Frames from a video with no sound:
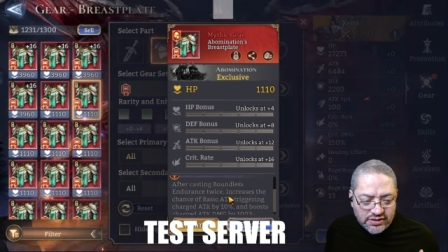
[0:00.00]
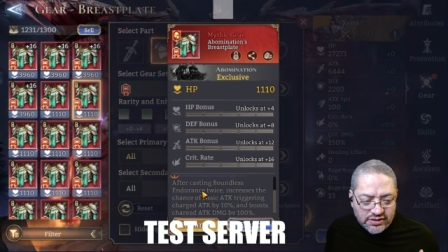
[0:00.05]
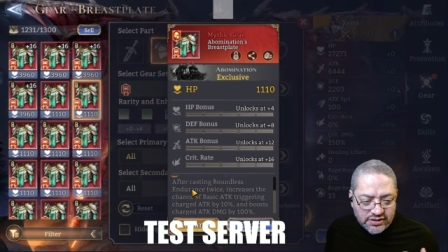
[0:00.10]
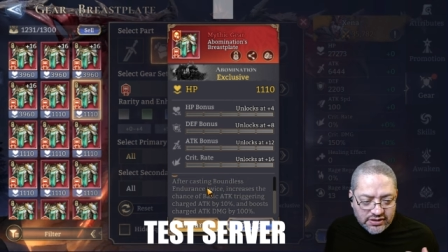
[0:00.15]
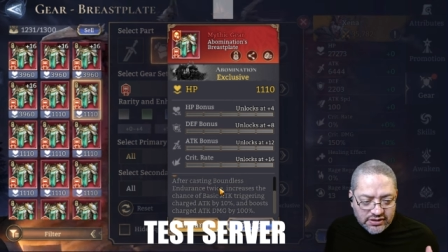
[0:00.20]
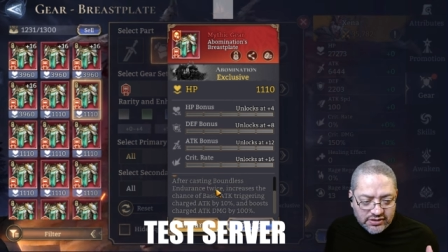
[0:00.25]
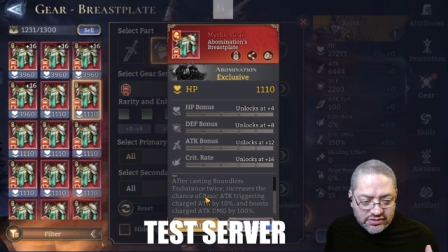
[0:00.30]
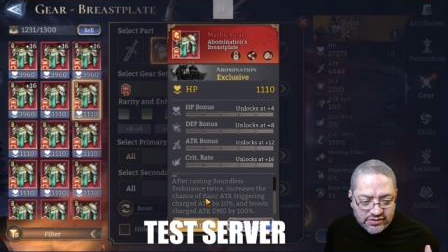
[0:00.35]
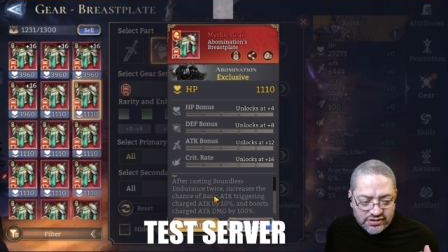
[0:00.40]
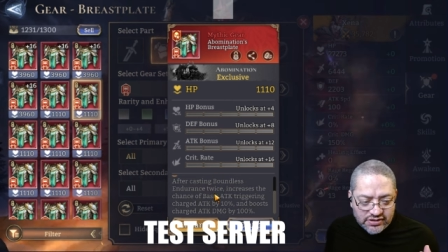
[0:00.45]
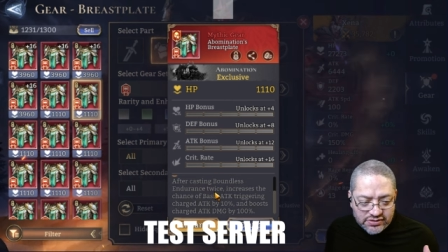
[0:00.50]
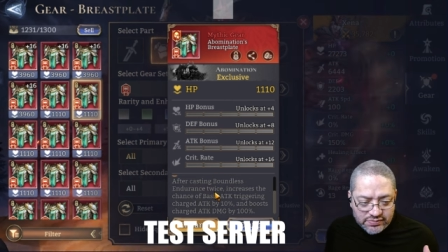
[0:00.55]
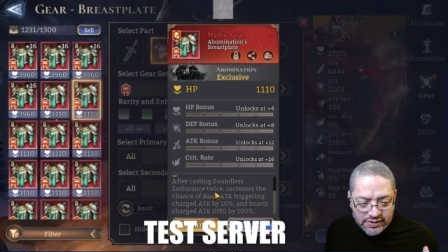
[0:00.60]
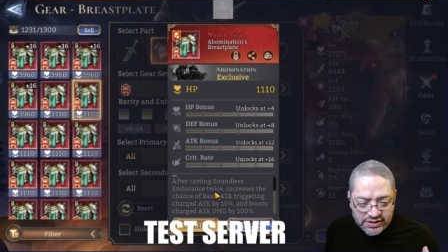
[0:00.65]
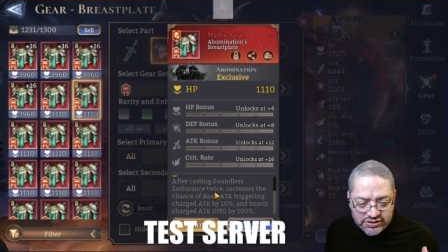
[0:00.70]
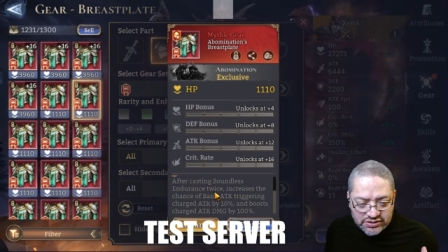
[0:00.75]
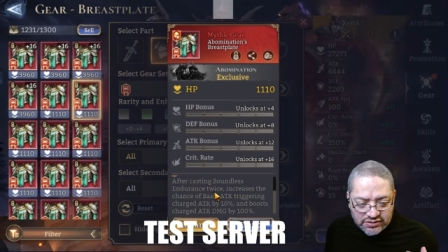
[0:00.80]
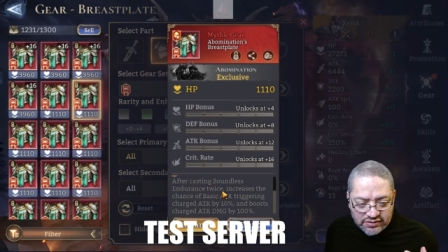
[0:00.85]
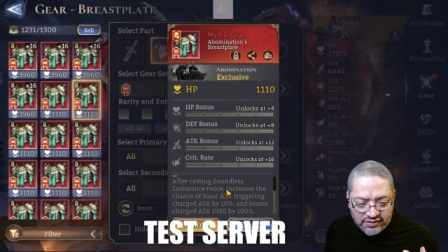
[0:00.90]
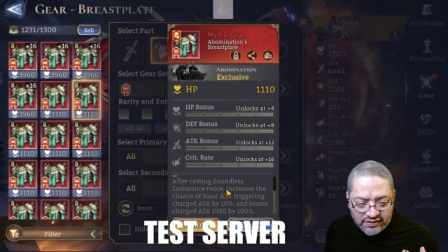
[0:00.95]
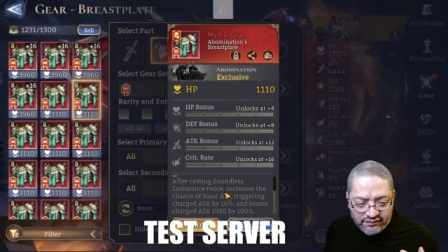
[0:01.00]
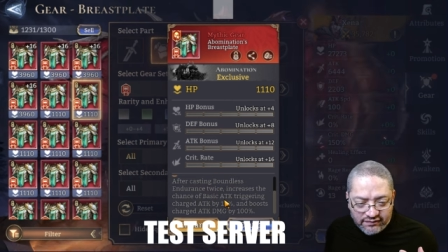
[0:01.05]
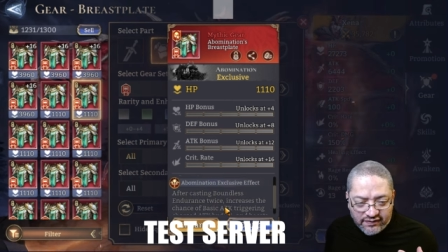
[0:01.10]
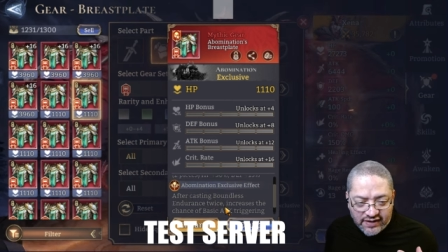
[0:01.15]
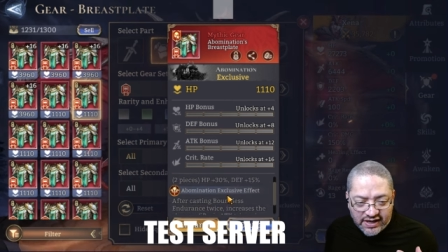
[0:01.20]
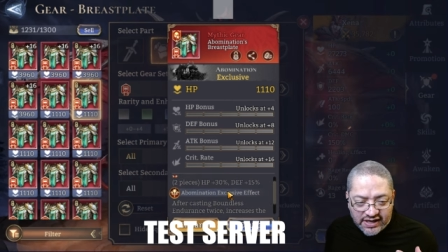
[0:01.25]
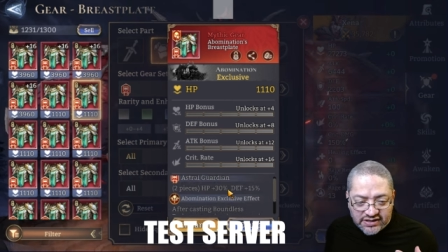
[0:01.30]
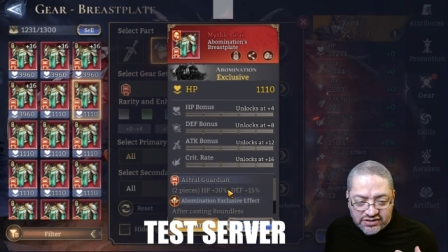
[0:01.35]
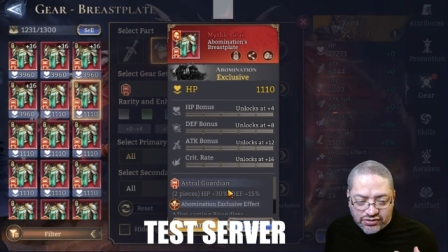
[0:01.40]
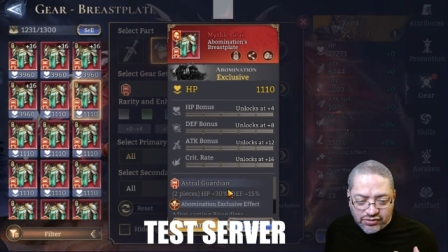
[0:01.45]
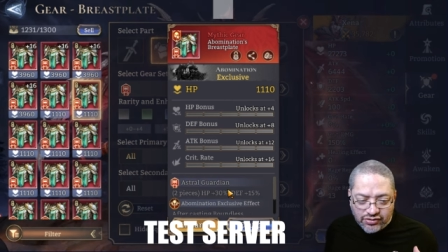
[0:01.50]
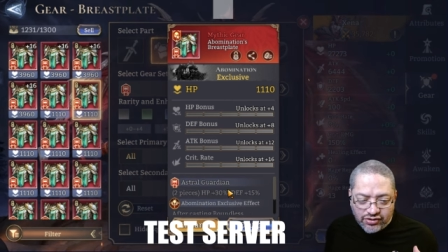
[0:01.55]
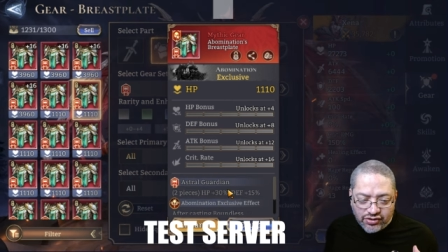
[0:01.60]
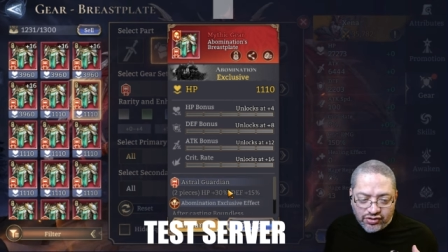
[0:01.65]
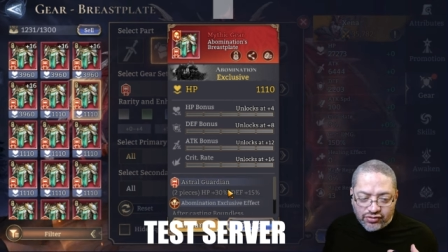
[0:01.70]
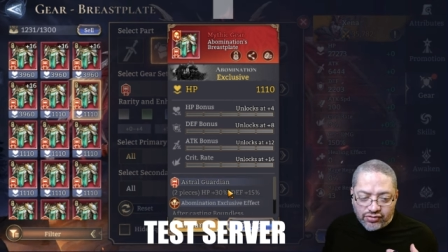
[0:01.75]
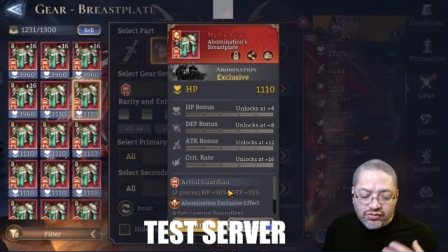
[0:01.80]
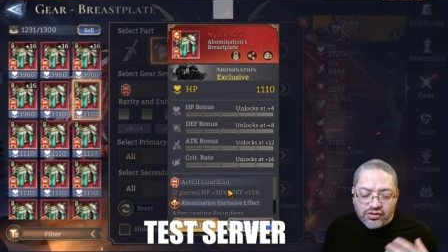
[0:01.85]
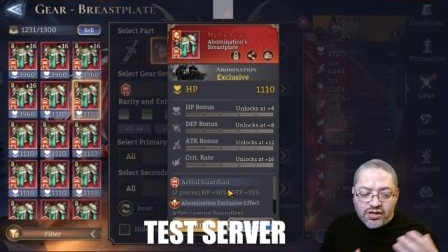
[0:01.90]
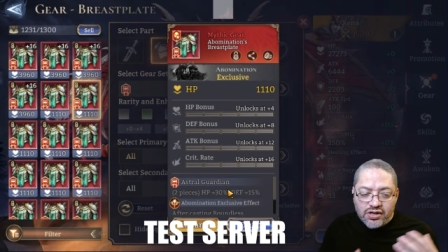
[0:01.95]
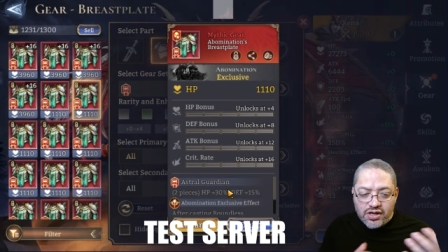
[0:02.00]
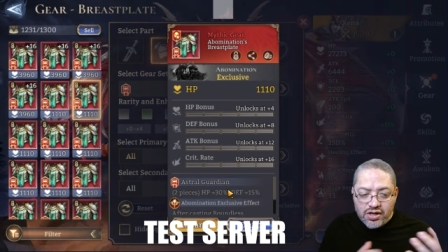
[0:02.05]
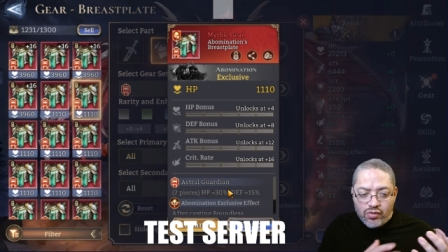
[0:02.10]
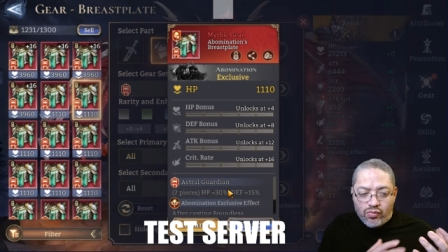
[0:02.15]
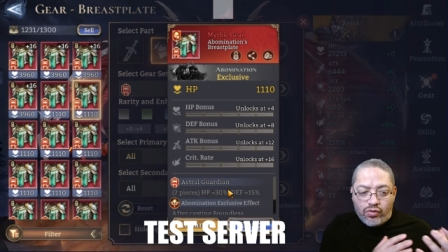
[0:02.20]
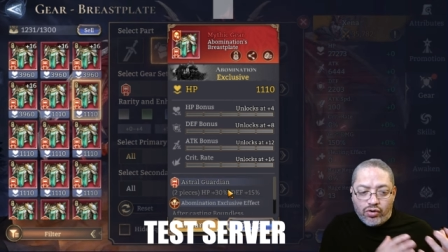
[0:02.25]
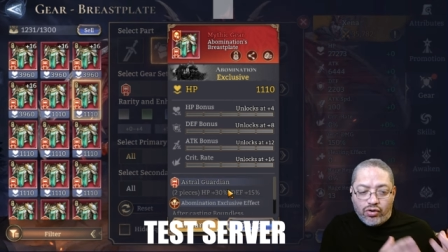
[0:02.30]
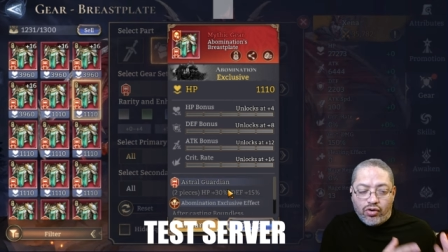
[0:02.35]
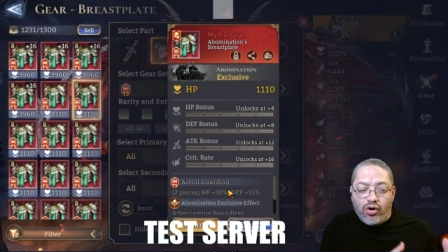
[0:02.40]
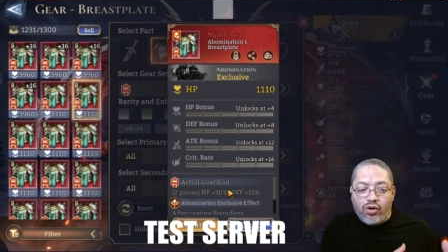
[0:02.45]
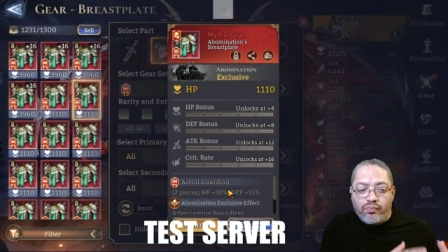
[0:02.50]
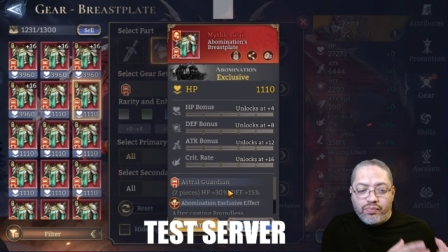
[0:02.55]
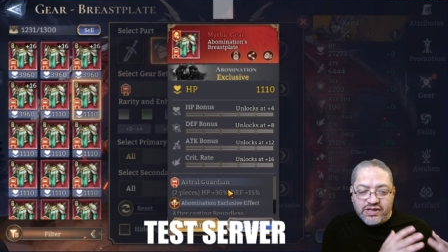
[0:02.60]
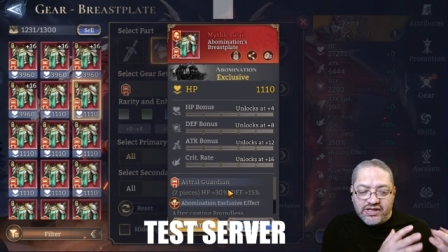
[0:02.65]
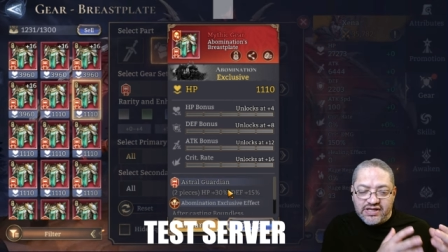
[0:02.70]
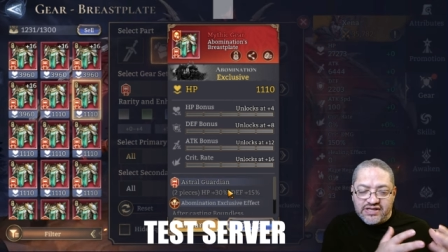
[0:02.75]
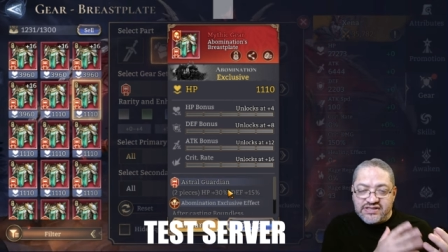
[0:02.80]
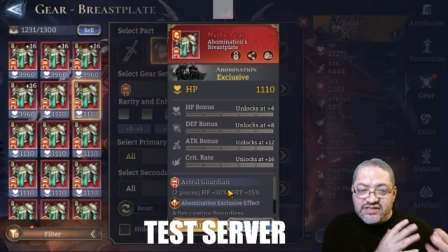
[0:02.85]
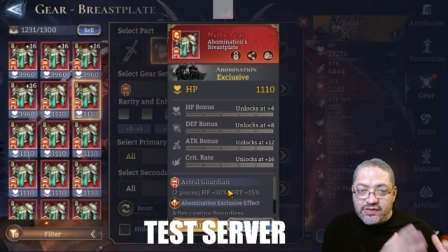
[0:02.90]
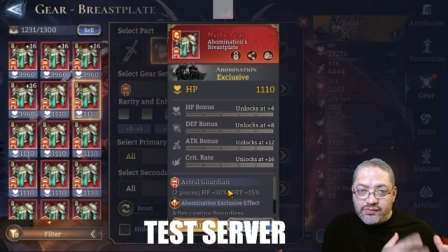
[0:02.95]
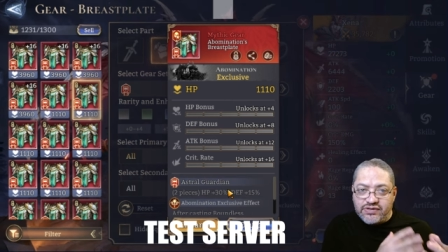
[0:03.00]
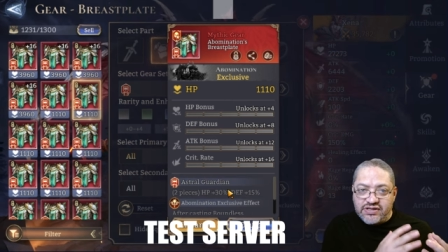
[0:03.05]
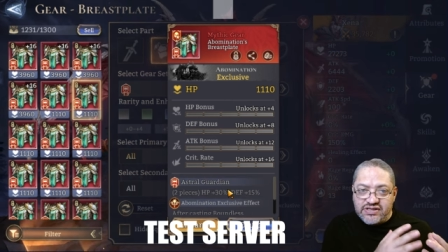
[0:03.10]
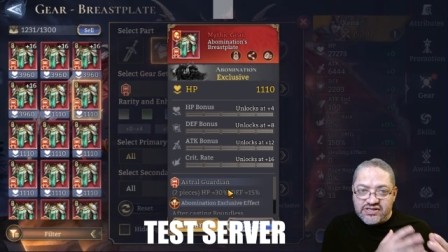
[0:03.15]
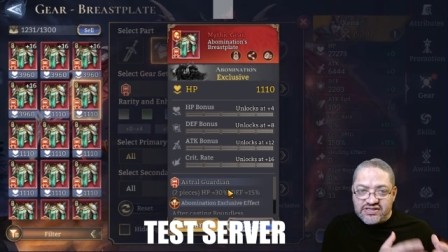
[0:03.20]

the, the, special effects so you we're hoping that some of